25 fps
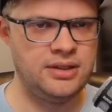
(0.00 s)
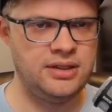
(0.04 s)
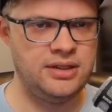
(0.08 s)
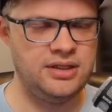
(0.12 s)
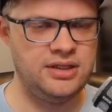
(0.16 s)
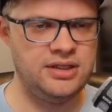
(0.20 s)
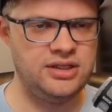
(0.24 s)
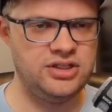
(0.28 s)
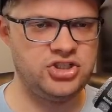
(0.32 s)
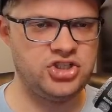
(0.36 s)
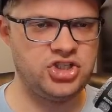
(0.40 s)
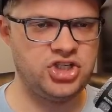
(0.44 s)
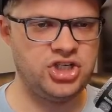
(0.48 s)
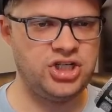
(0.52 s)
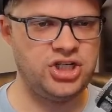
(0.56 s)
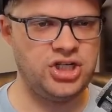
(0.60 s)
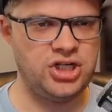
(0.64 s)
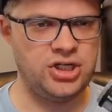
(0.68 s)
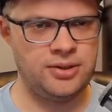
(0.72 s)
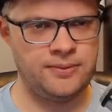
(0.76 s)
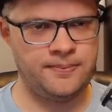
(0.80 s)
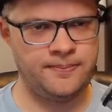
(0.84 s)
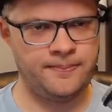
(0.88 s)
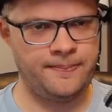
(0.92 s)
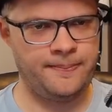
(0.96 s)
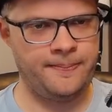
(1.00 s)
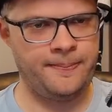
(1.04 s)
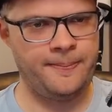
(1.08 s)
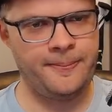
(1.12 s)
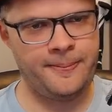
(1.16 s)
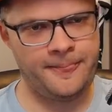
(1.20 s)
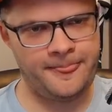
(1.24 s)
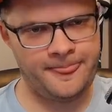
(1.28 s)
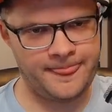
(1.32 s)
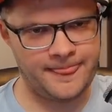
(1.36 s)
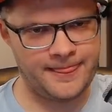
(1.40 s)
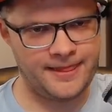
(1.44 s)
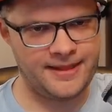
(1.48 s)
EG.
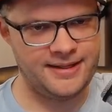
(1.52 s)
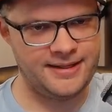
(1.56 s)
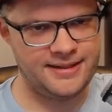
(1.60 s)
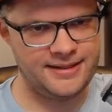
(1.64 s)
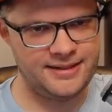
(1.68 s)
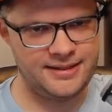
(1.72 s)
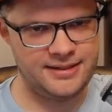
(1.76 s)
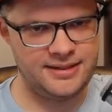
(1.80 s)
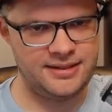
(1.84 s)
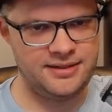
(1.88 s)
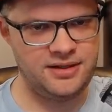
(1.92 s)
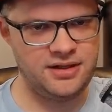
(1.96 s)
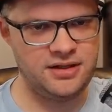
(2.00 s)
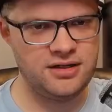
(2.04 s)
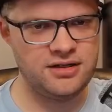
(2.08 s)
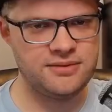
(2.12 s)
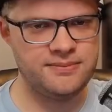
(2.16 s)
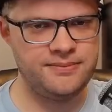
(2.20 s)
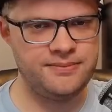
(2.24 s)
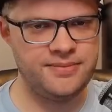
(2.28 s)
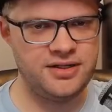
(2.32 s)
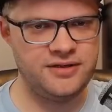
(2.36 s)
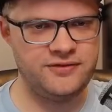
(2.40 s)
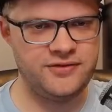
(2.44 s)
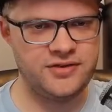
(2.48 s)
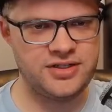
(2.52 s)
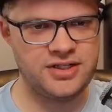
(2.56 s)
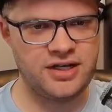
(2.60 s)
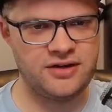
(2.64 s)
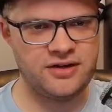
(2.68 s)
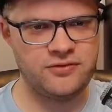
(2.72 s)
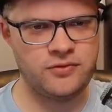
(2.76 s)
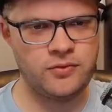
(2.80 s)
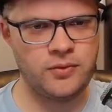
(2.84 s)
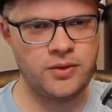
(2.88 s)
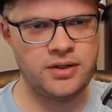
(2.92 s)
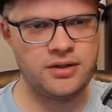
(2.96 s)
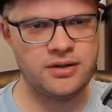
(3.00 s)
Another bit of a
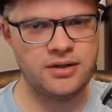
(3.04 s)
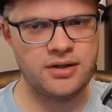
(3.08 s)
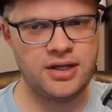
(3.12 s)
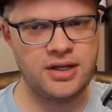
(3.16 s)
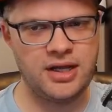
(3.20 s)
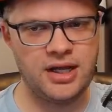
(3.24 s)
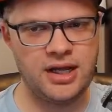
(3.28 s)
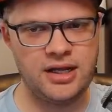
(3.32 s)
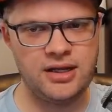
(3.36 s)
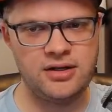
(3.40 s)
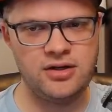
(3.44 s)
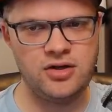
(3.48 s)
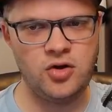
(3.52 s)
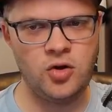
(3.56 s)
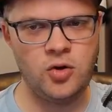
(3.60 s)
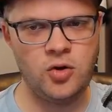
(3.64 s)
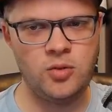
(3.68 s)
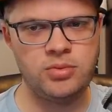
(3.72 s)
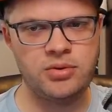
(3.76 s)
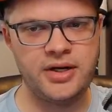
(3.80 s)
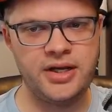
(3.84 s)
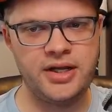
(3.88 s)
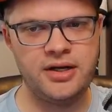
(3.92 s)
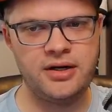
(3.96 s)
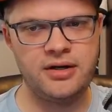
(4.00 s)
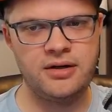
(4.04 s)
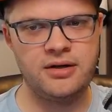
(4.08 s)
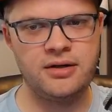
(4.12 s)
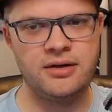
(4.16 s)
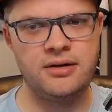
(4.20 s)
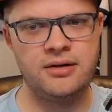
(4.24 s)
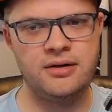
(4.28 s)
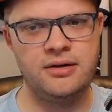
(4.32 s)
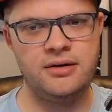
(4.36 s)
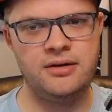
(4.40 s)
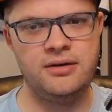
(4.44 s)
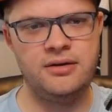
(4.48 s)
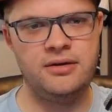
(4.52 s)
tough one. Okay, no-brainer.
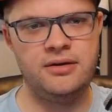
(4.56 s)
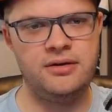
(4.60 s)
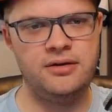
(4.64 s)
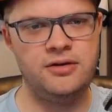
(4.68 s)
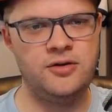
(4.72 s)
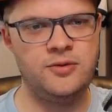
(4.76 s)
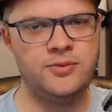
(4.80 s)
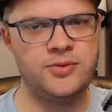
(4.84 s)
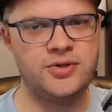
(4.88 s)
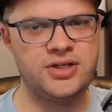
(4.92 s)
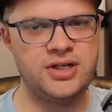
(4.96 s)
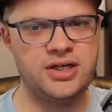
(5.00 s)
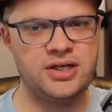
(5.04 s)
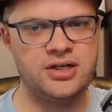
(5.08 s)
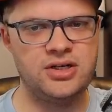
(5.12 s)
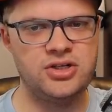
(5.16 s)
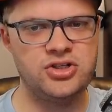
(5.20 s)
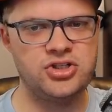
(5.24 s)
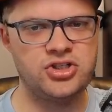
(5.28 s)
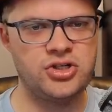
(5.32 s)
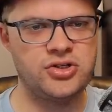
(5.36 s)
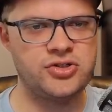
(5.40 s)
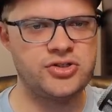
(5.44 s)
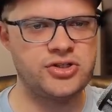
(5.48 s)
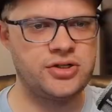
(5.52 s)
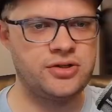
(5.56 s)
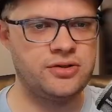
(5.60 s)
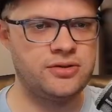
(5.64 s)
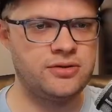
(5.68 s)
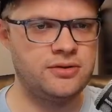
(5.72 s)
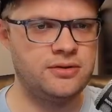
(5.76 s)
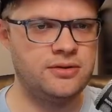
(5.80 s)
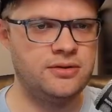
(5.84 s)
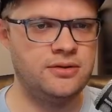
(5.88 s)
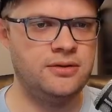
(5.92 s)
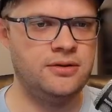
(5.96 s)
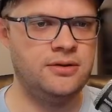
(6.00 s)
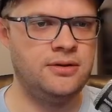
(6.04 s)
You're protecting JoJo.
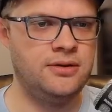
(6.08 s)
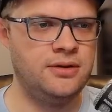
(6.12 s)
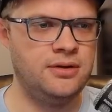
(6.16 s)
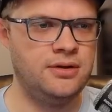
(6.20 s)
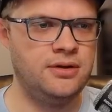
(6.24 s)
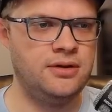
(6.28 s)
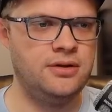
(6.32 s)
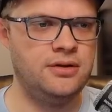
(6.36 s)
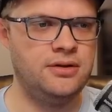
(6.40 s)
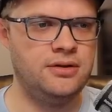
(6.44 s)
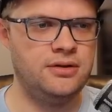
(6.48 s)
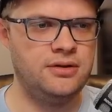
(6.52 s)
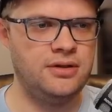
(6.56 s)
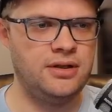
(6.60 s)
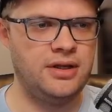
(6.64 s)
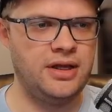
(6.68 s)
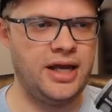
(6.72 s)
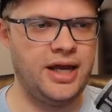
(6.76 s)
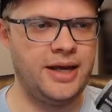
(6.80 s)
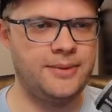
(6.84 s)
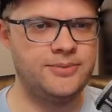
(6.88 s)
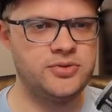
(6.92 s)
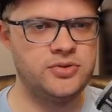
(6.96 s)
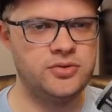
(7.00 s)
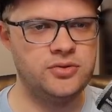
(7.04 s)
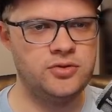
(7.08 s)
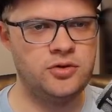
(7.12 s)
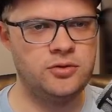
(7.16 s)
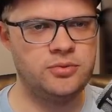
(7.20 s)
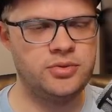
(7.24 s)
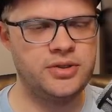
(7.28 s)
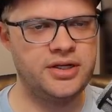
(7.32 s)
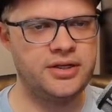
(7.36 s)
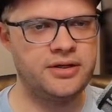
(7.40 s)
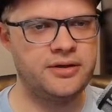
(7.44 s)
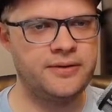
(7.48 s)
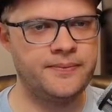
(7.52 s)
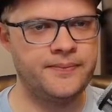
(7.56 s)
Absolute
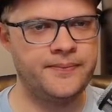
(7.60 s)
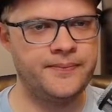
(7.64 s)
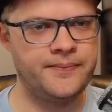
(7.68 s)
no-brainer.